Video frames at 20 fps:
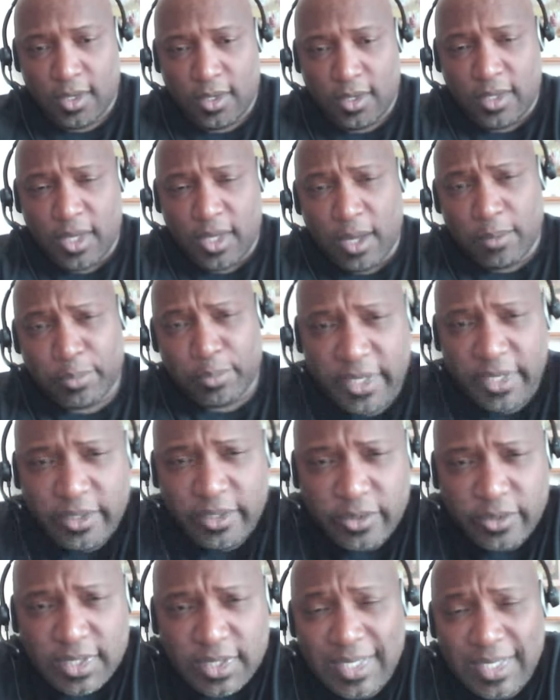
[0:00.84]
Yeah,
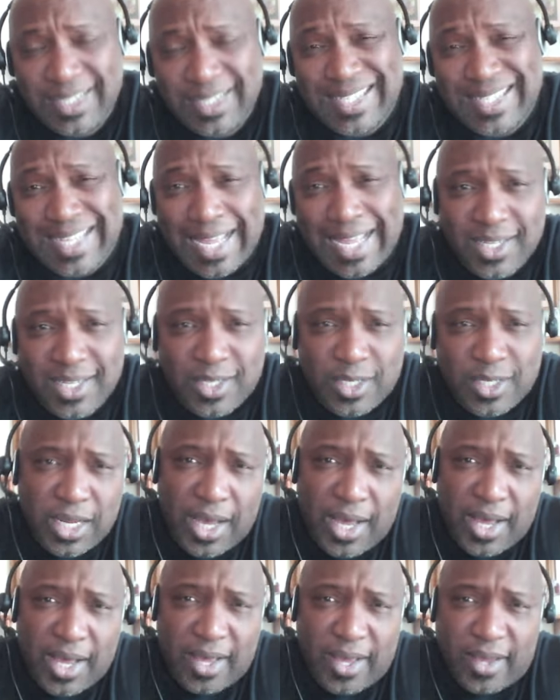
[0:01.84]
players, it's
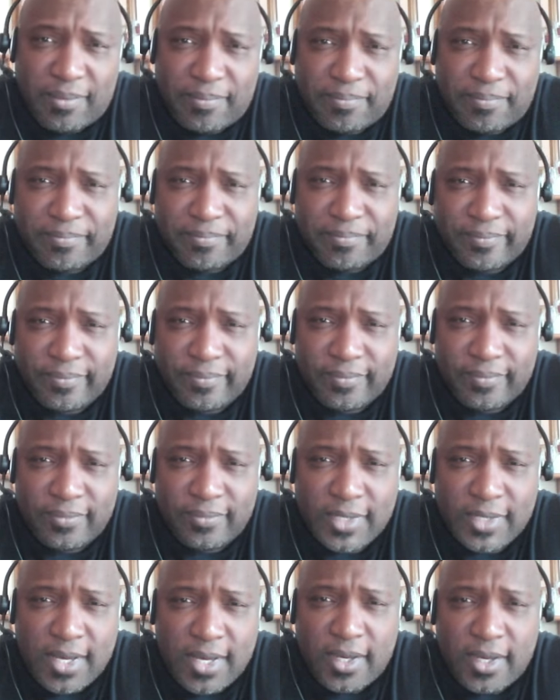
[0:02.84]
time.
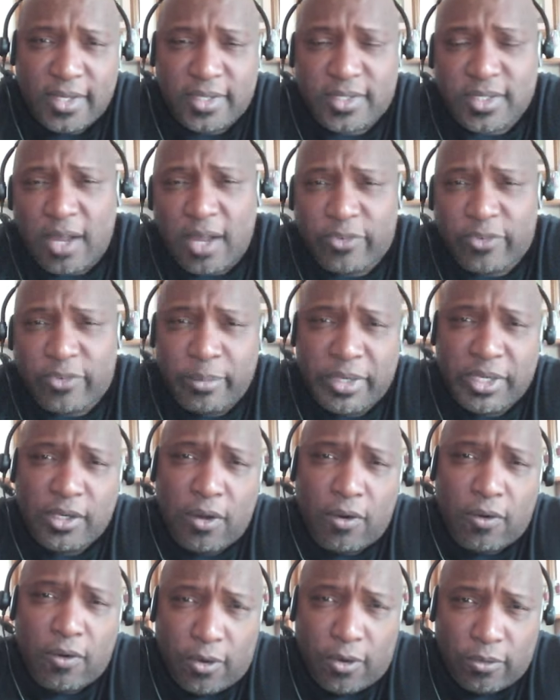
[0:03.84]
It's time for me to
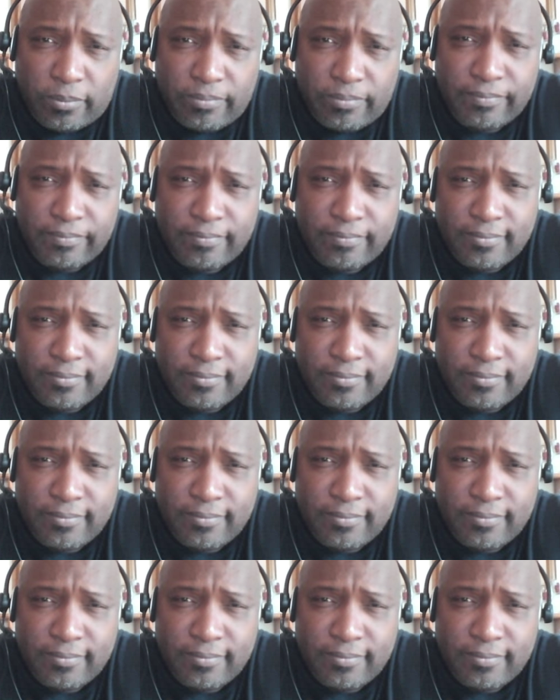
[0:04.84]
go home.